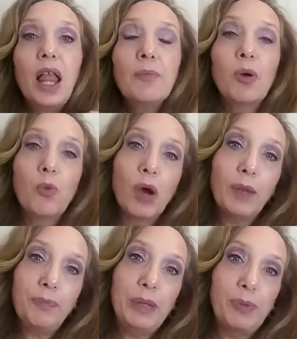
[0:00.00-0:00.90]
but
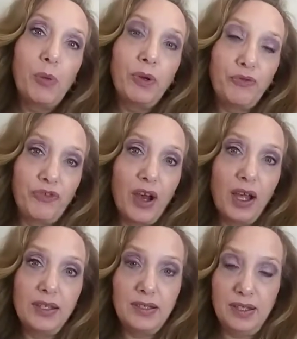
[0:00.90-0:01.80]
what people would
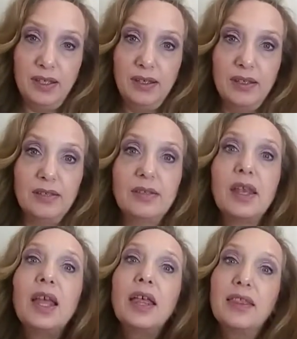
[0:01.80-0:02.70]
find
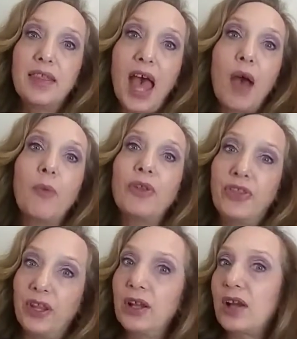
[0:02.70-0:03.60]
is that
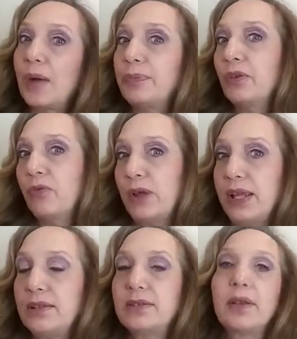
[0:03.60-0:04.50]
within a couple of
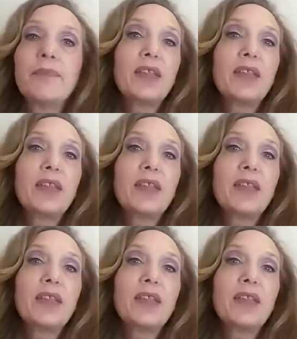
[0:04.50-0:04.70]
weeks,